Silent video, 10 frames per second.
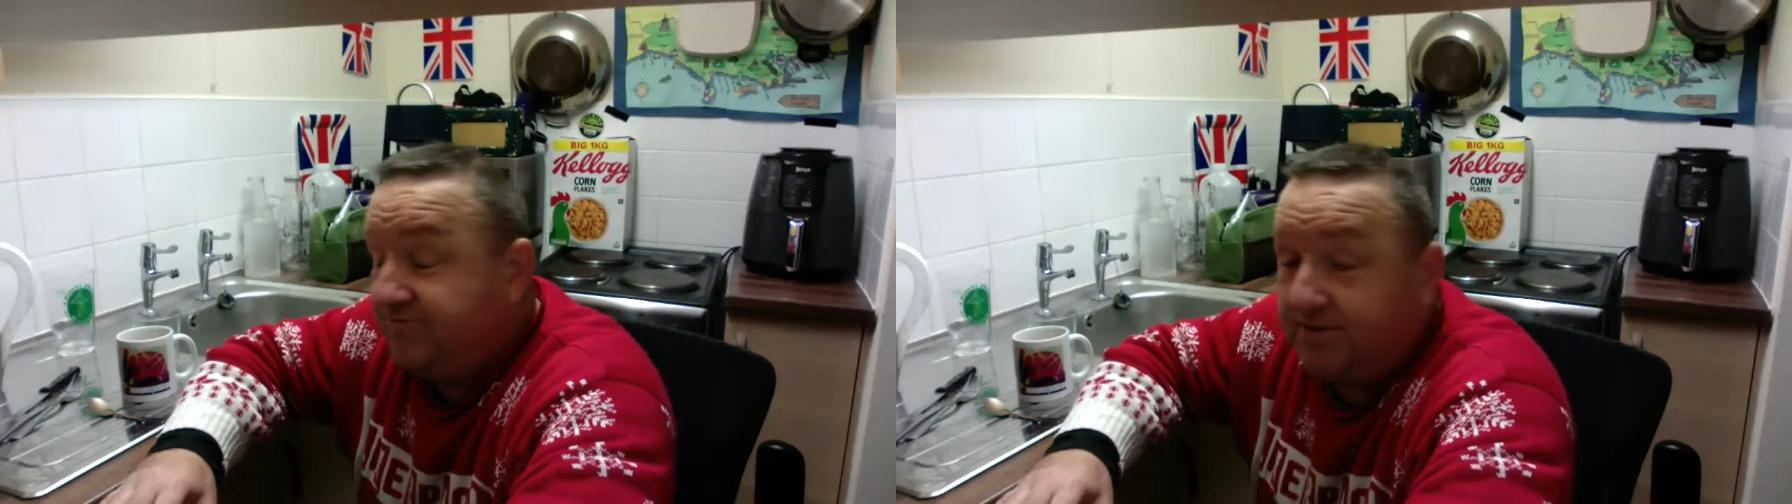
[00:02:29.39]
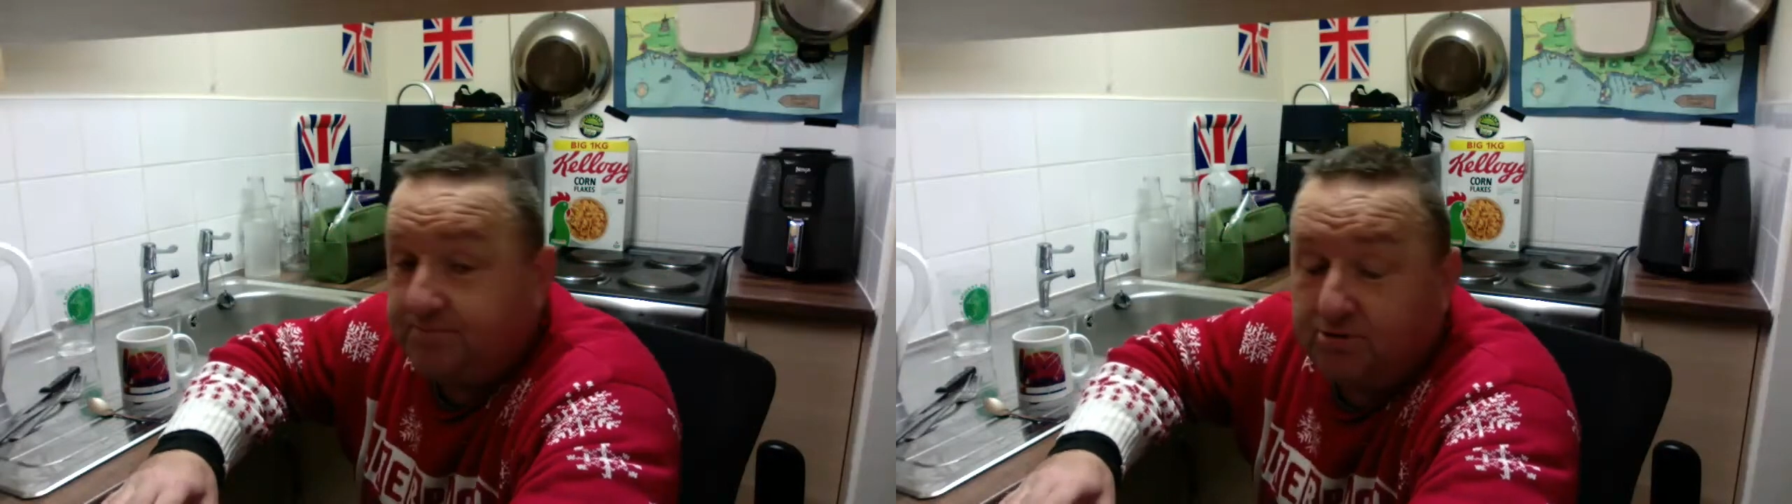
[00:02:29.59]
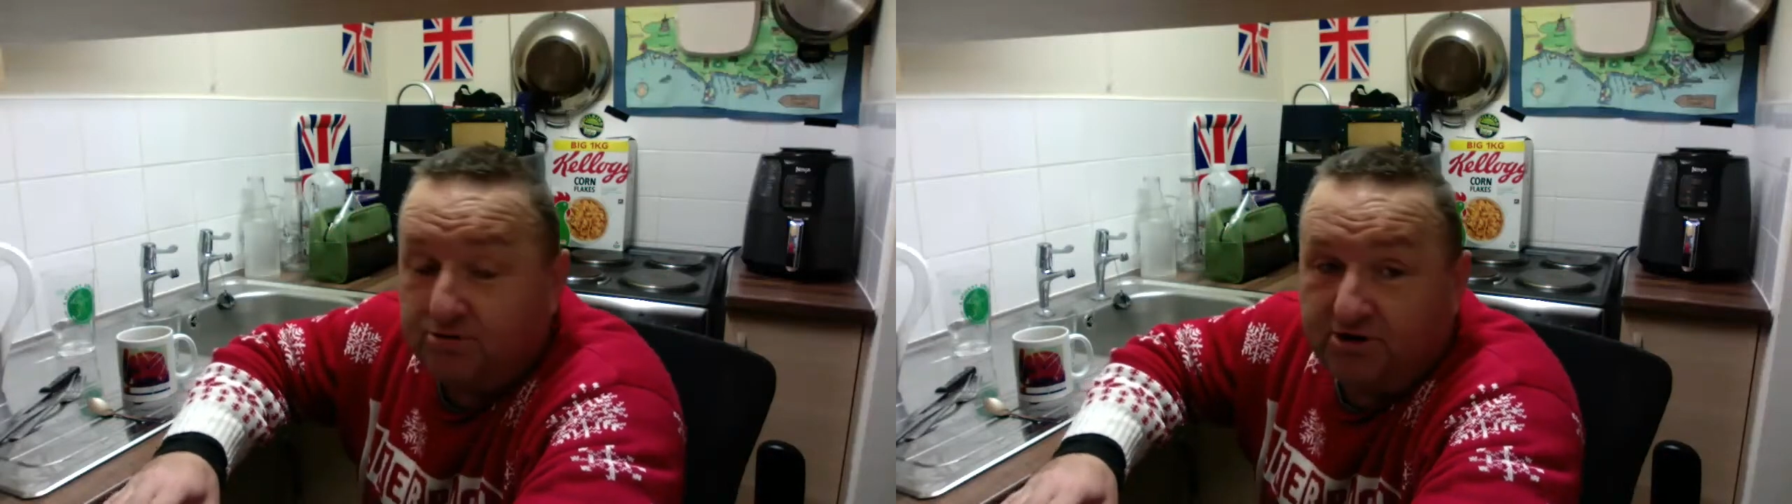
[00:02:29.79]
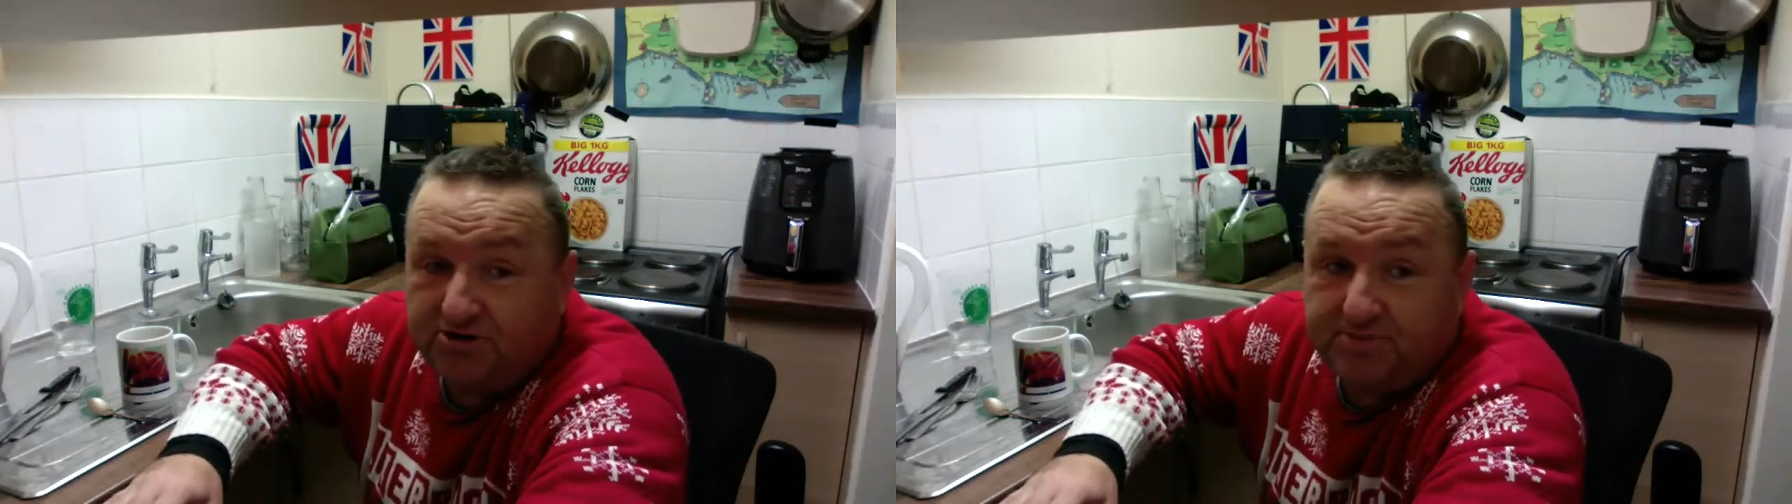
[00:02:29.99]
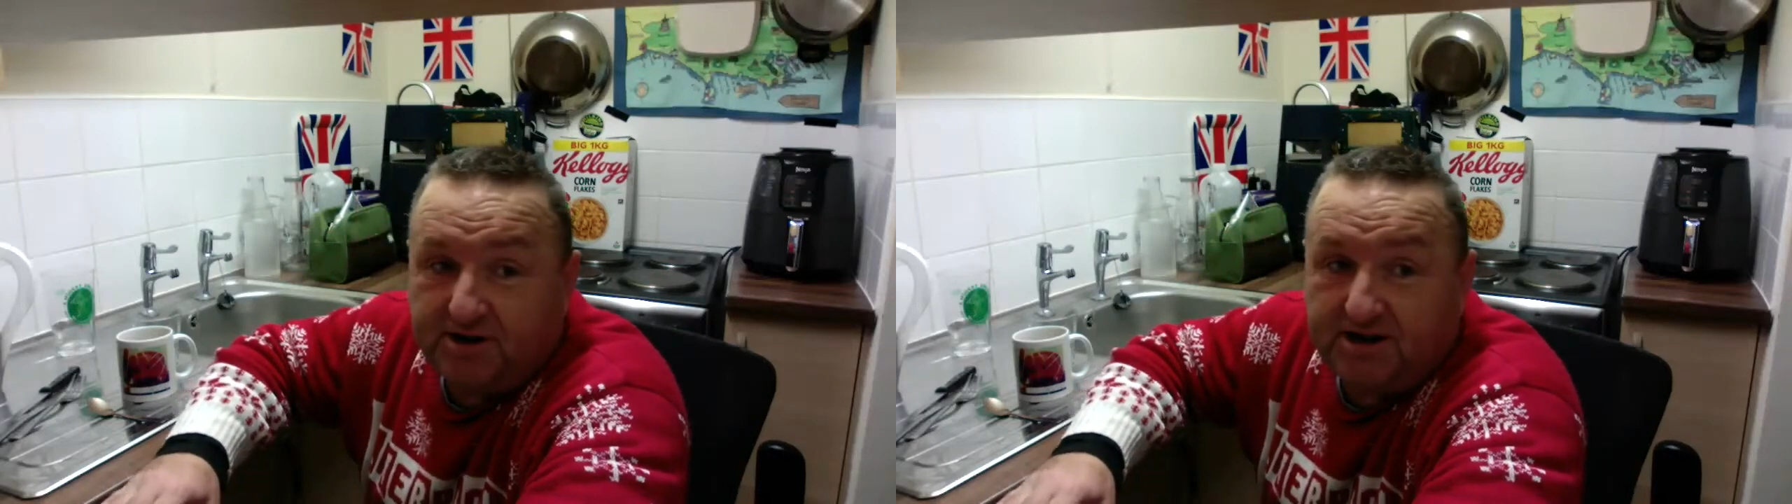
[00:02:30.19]
ring Poole
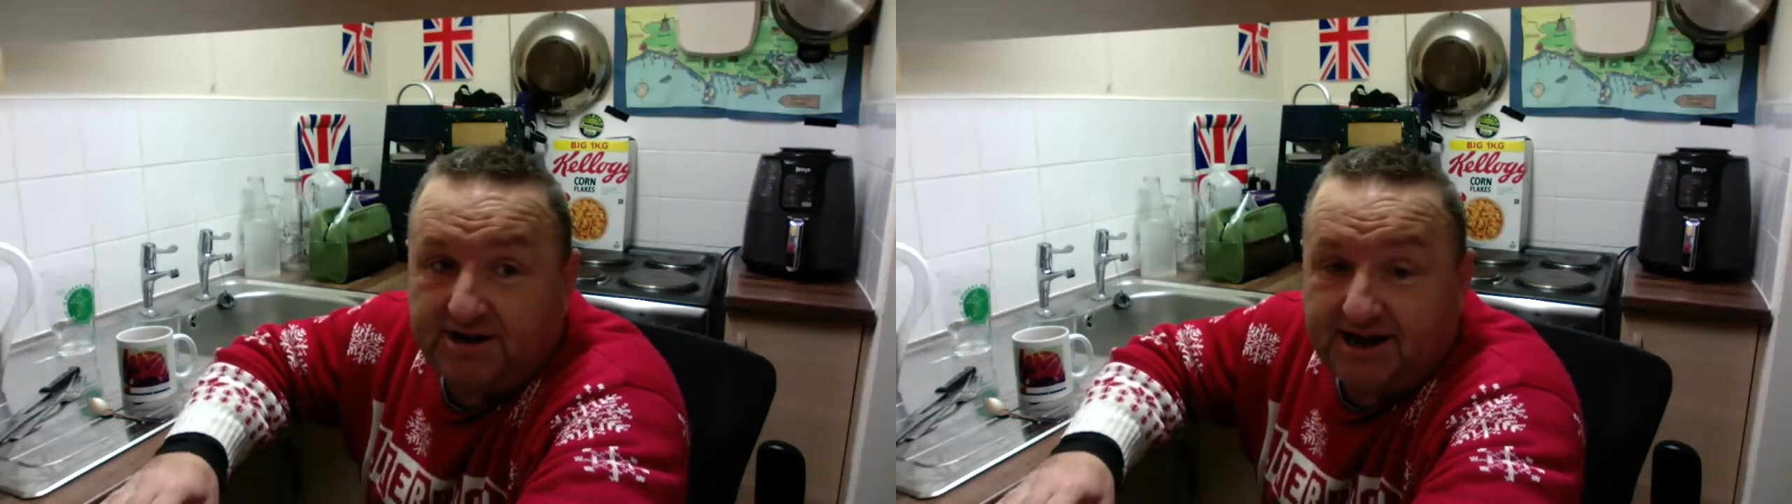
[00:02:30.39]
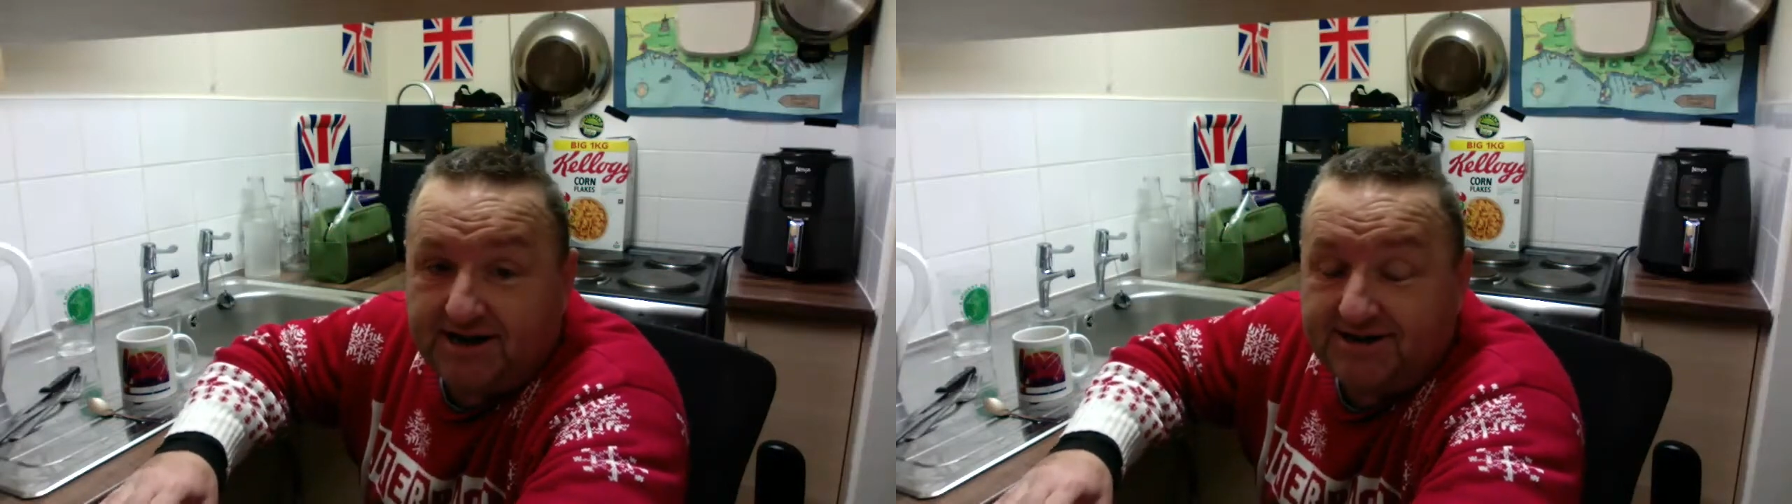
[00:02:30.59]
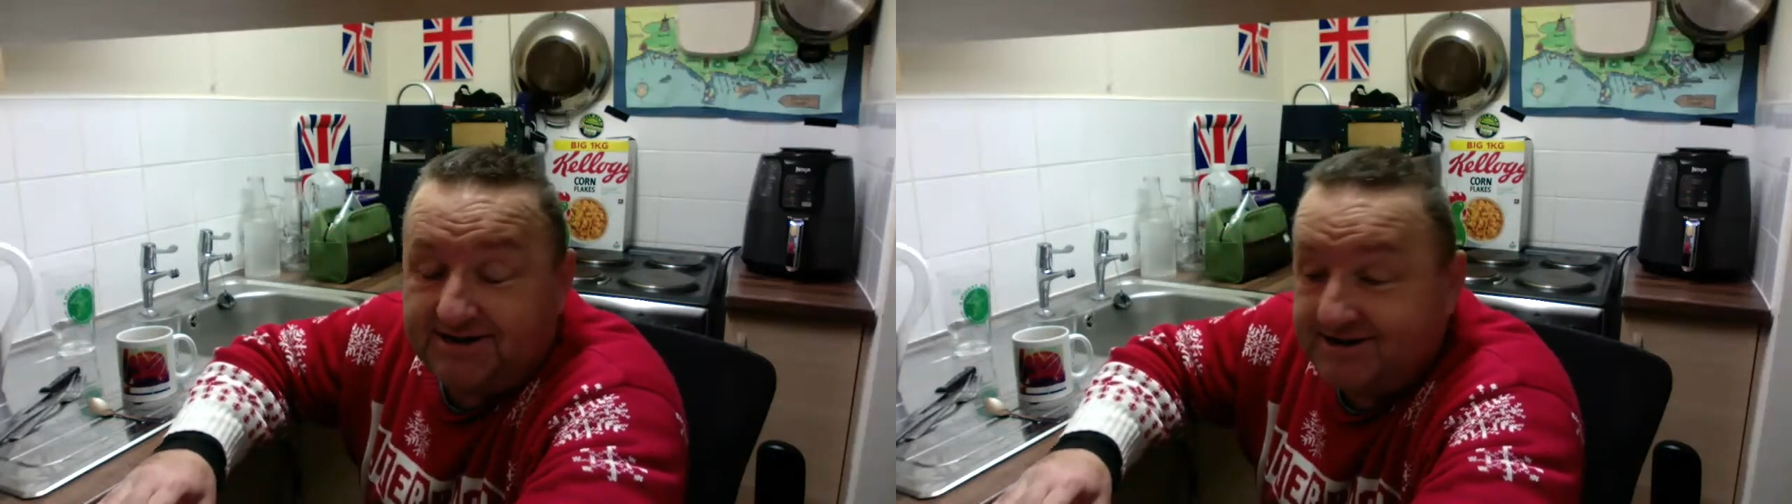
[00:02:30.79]
Hospital again,